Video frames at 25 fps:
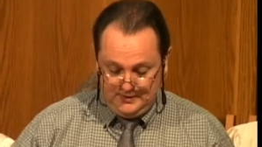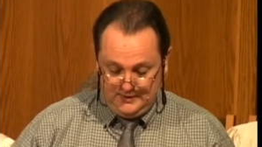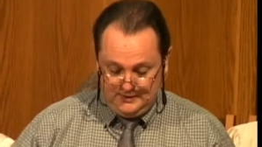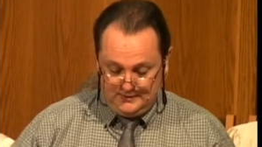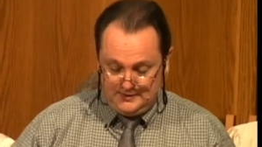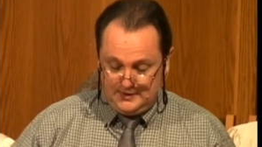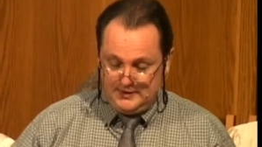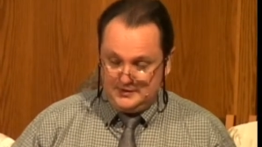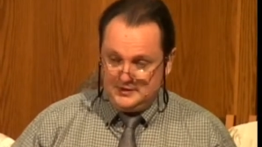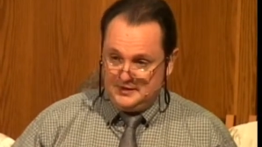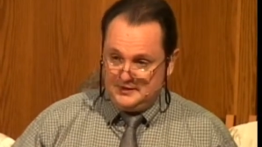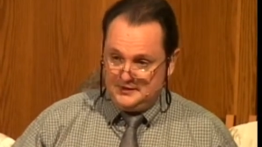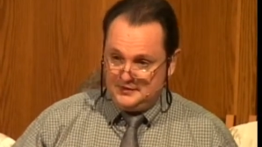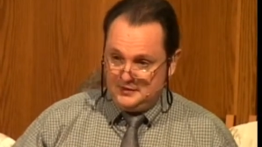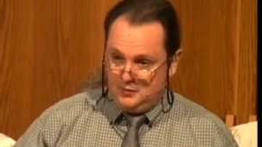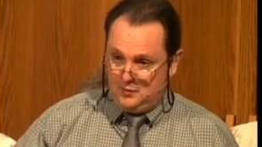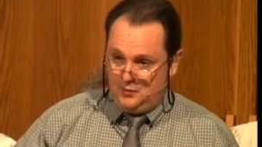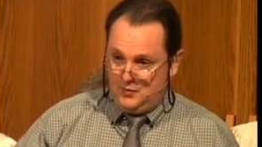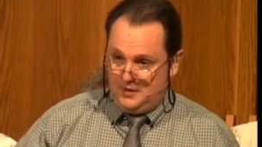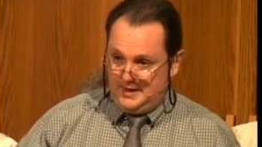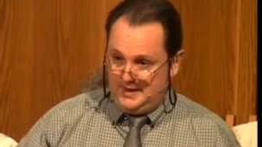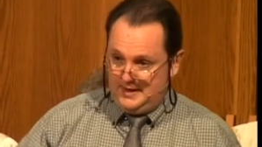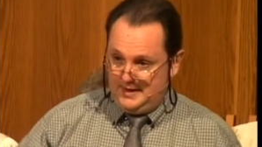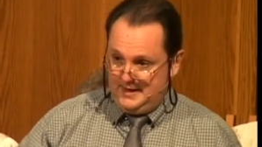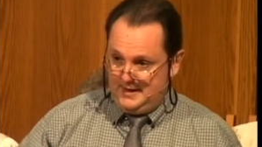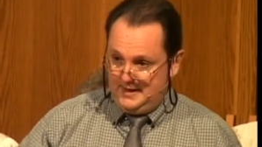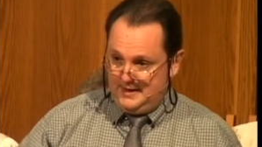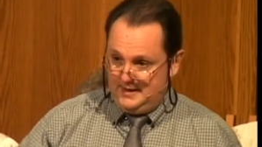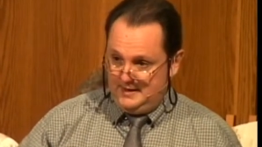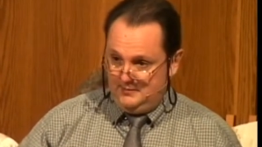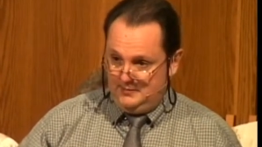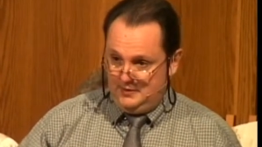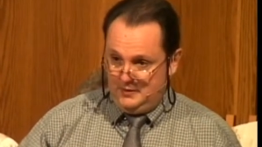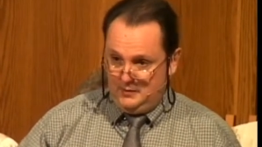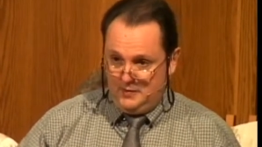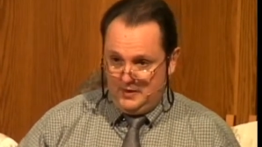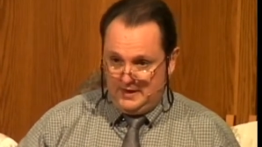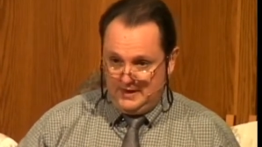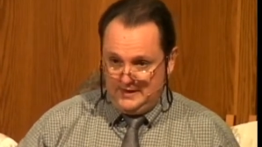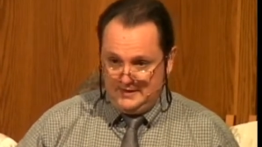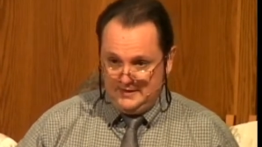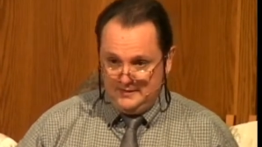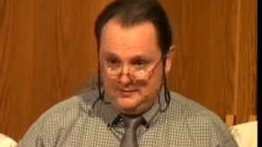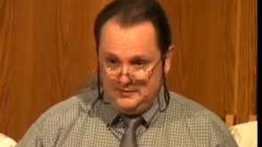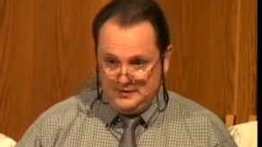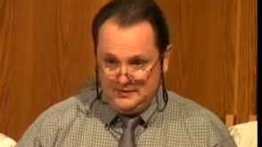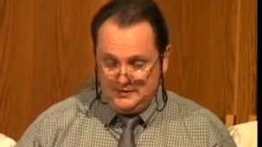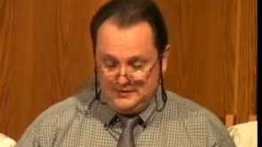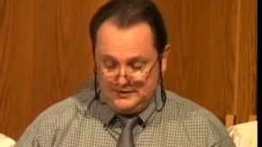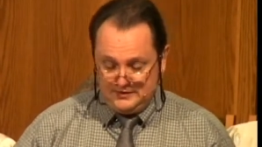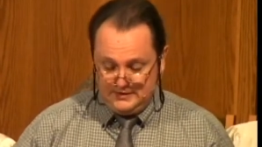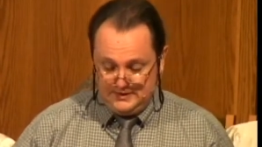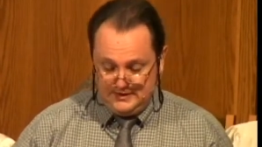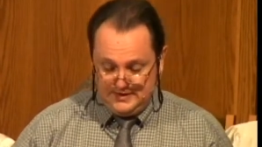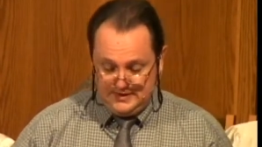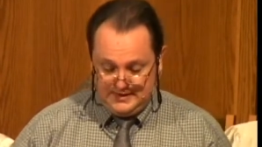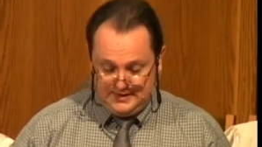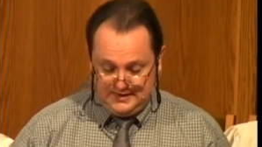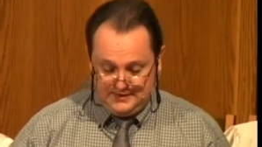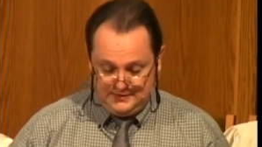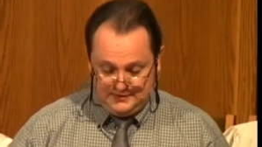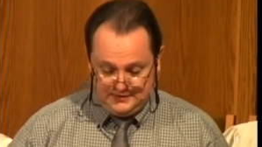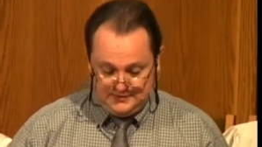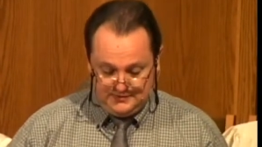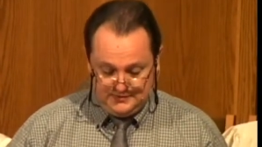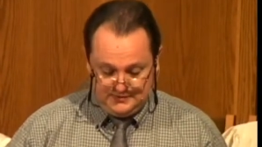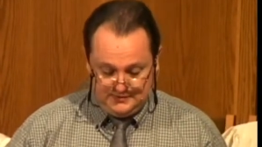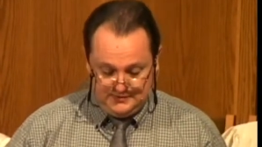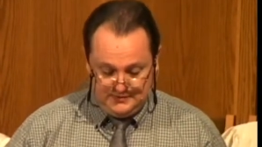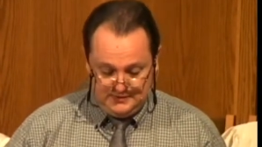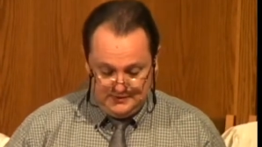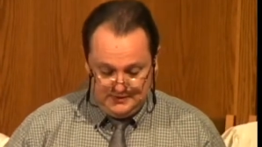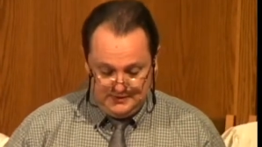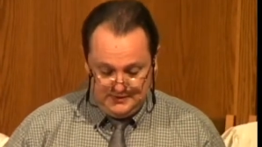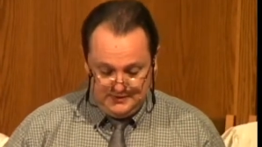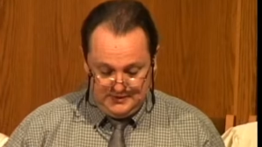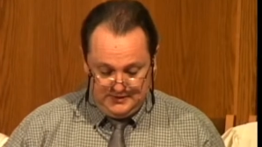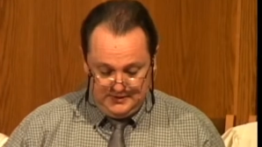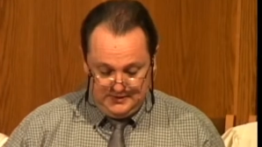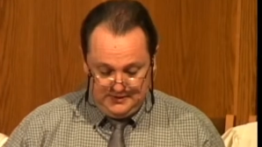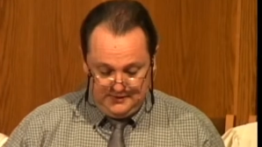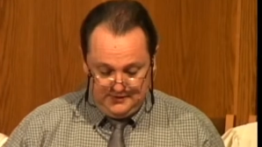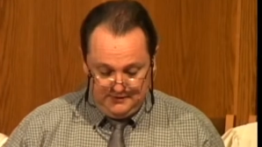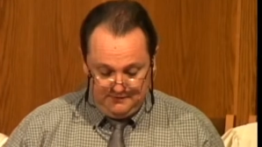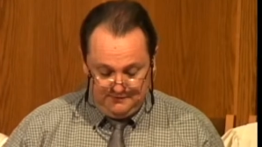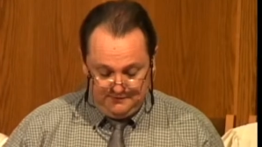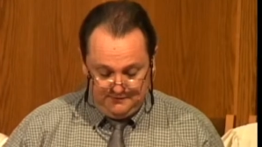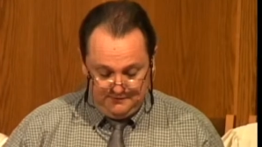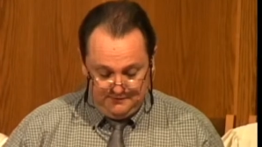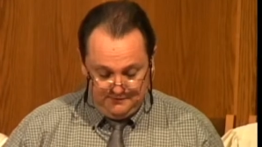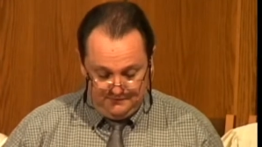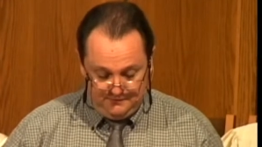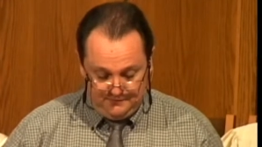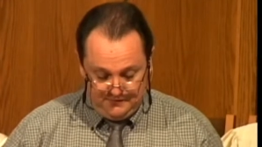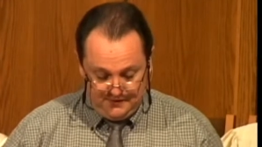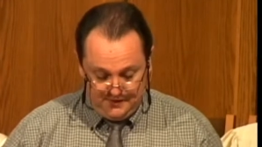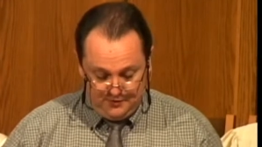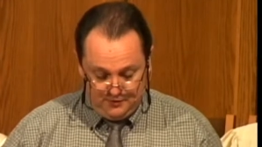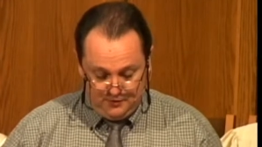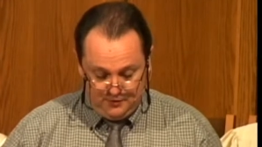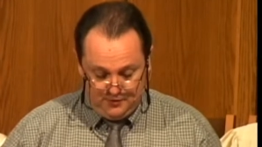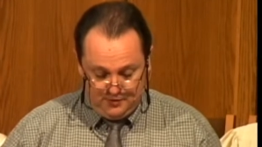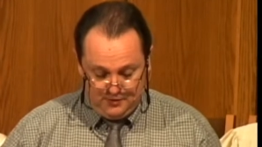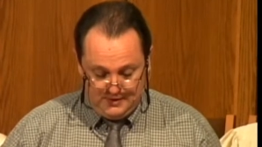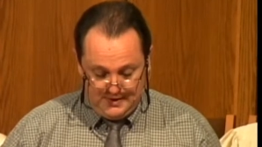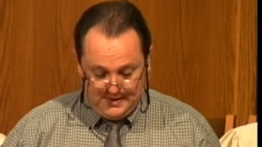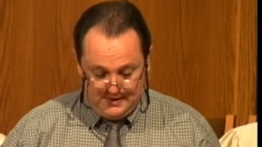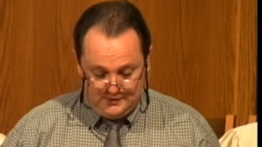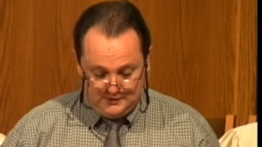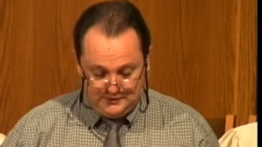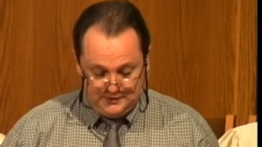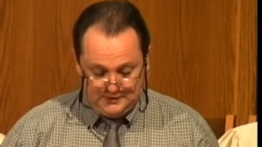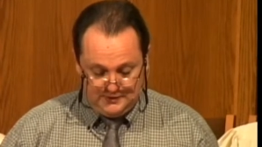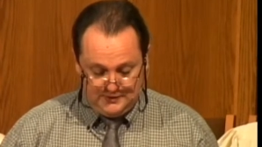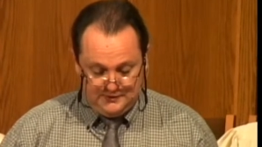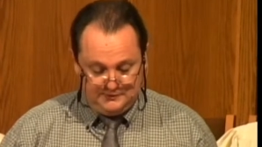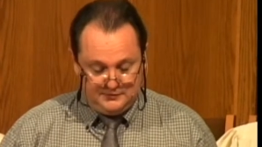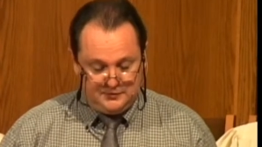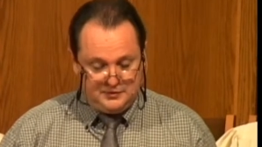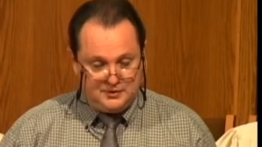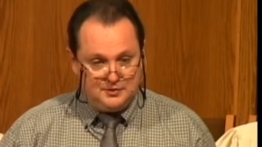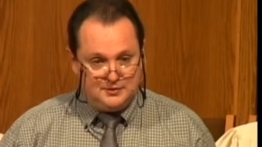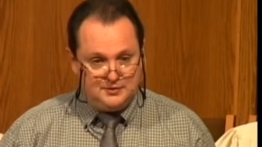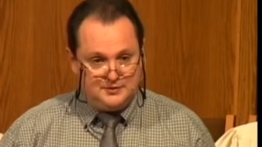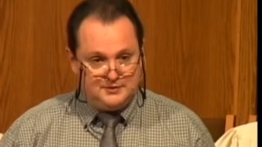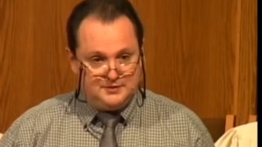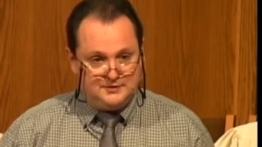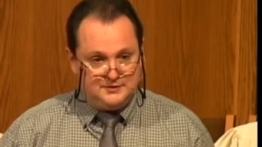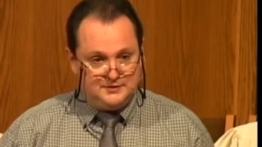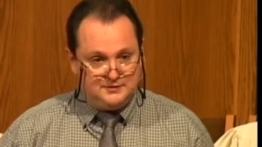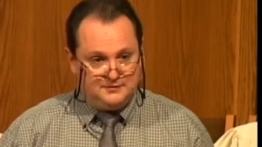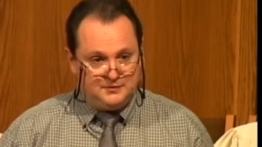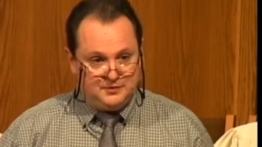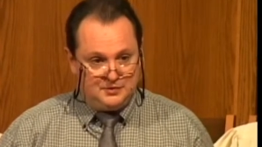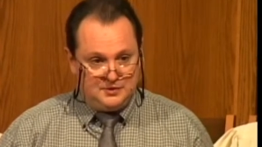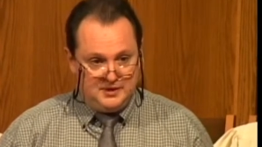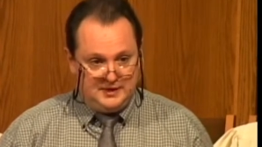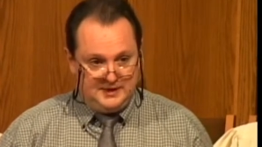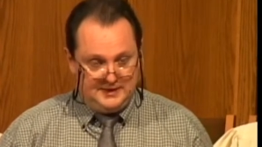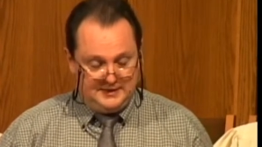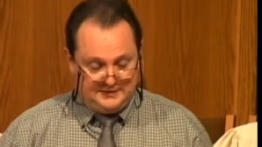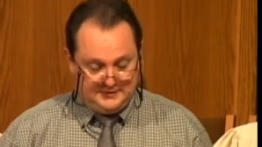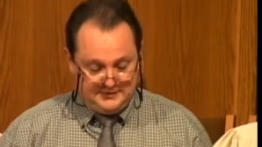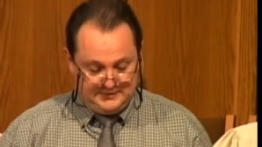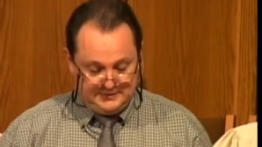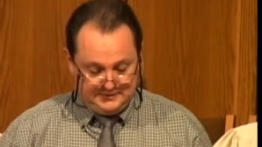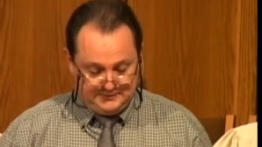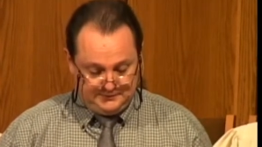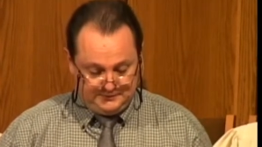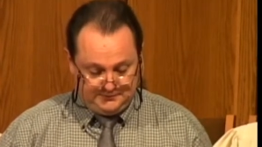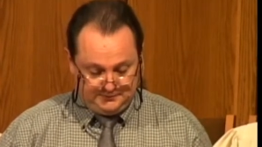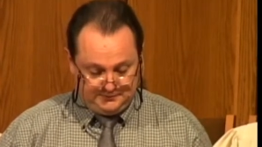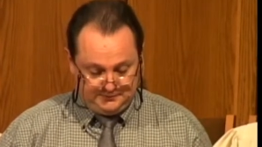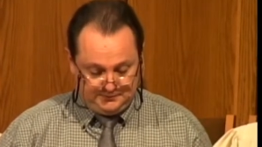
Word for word: such as the YM and YWCAs, the Federal Council of Churches of Christ,